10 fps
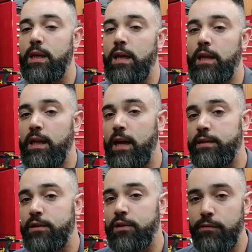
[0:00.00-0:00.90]
And then as
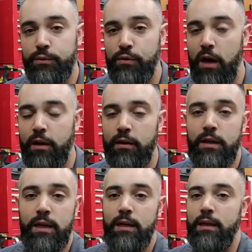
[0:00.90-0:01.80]
a service writer,
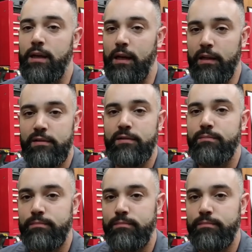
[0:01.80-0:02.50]
it's